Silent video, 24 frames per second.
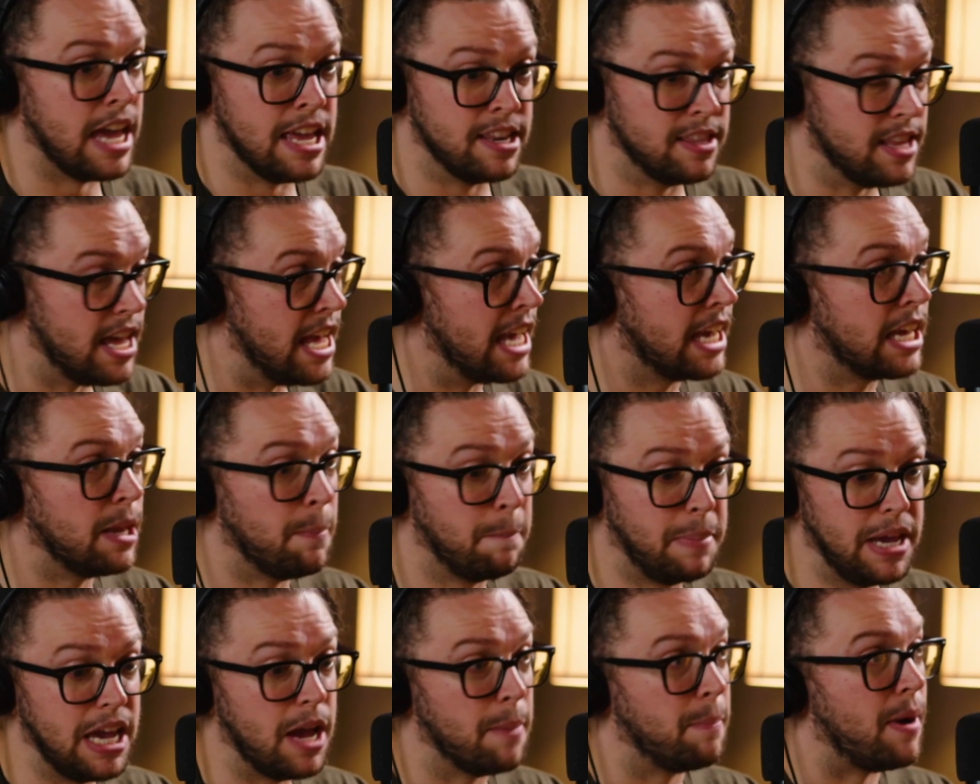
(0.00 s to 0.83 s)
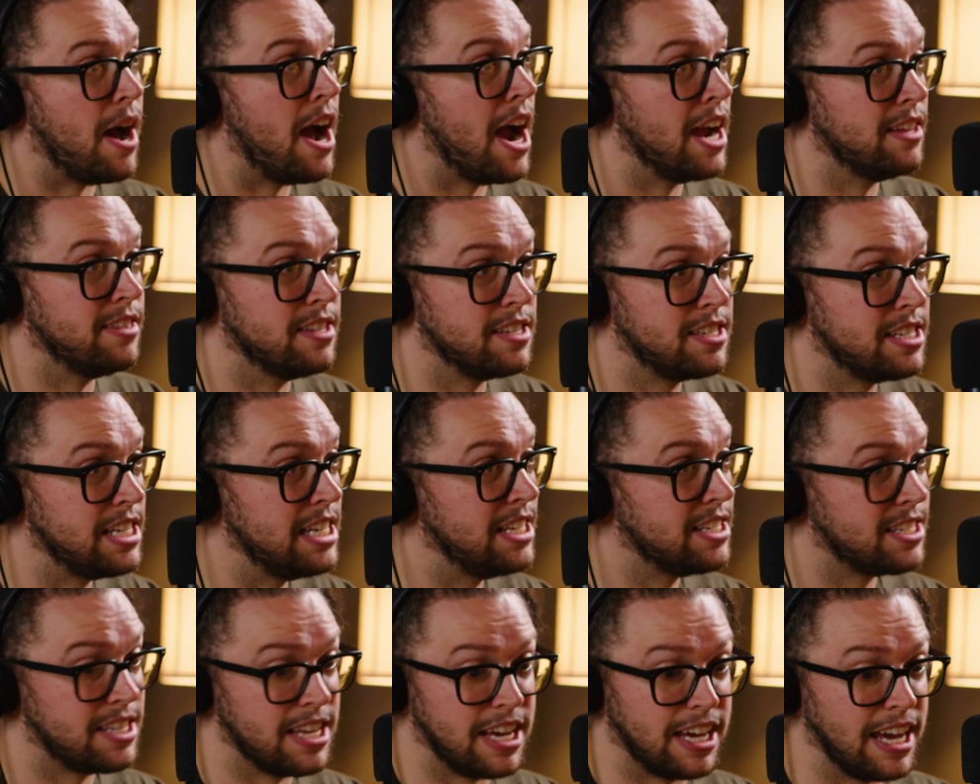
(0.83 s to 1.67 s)
and it can be a behind the
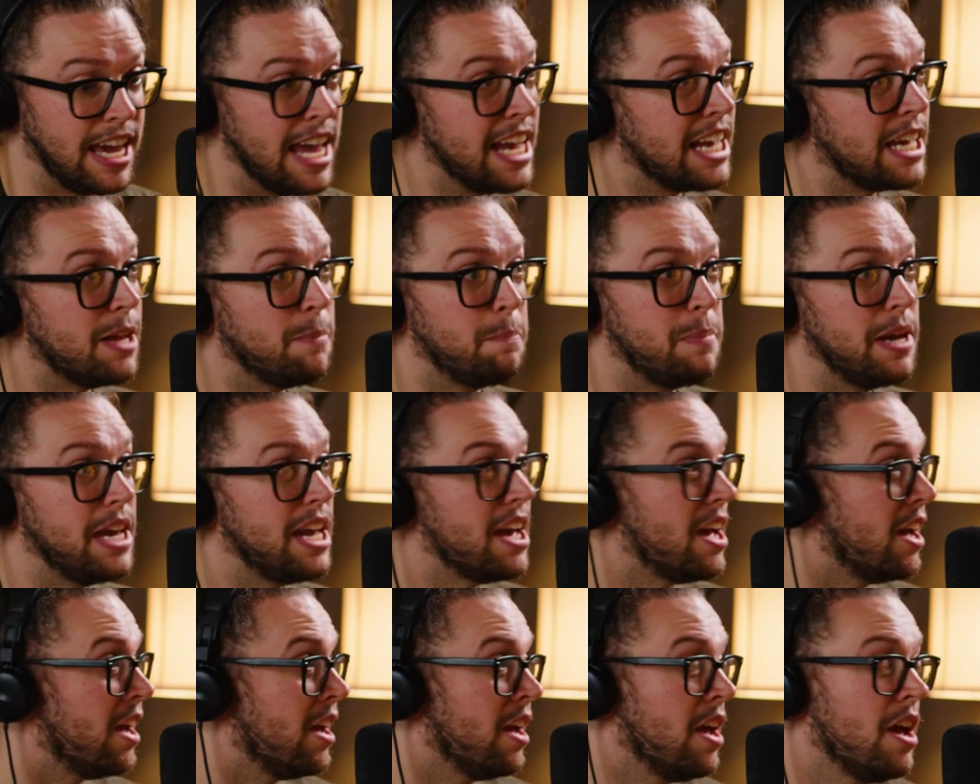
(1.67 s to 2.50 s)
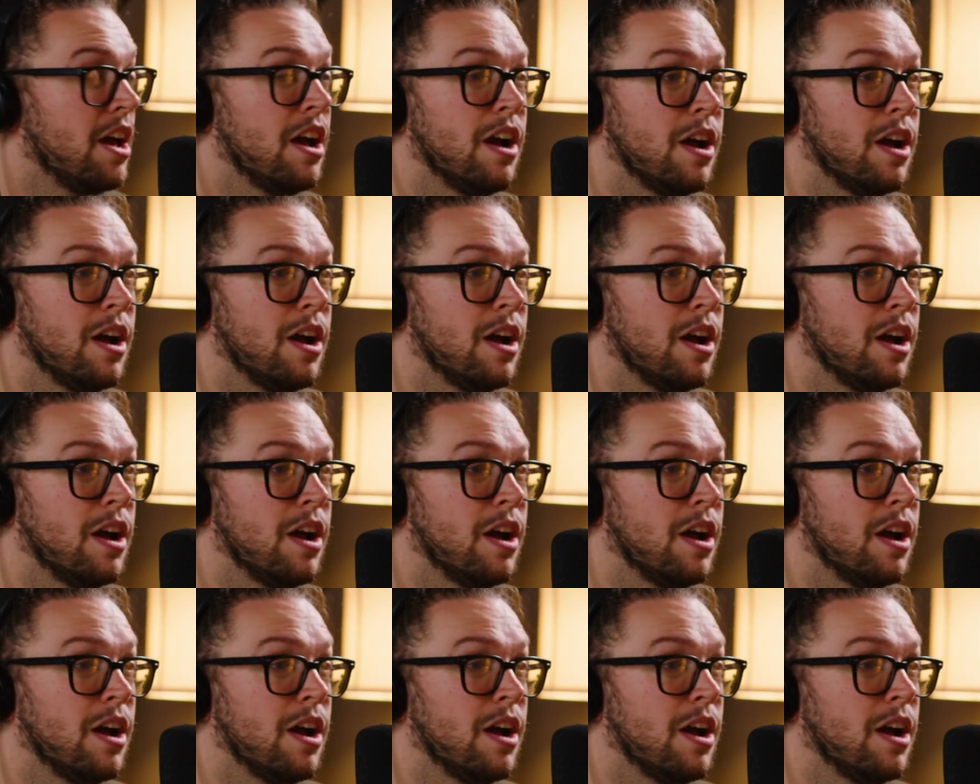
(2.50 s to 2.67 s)
scenes thing it could be a